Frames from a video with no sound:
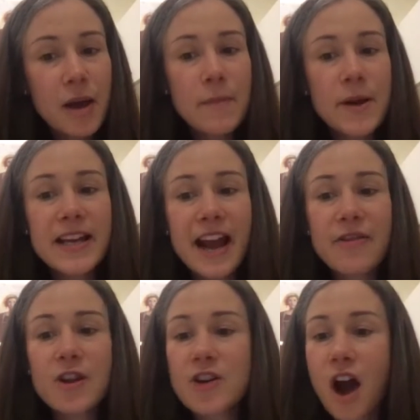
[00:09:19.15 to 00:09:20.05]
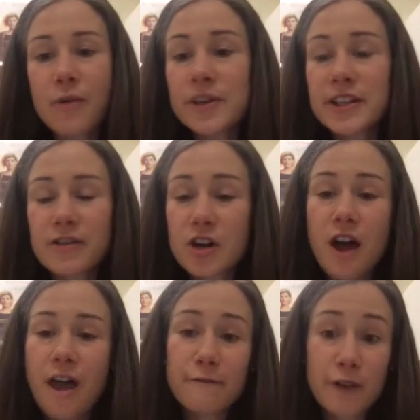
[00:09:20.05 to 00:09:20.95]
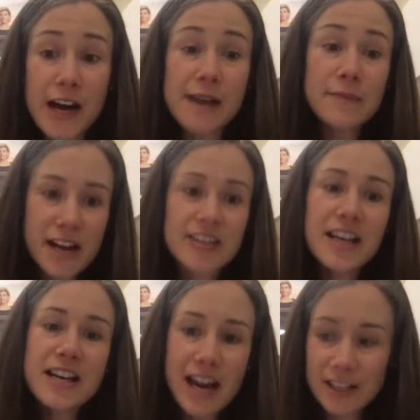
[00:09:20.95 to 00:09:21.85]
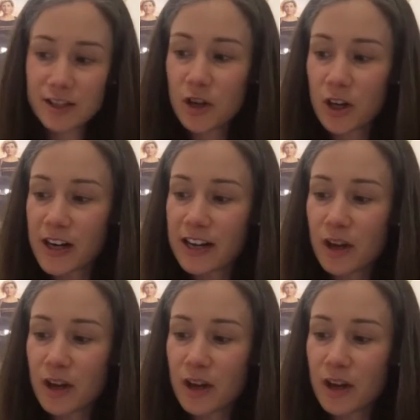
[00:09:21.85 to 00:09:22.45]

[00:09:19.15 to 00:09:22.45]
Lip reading: but again, they're not framed as connected learning.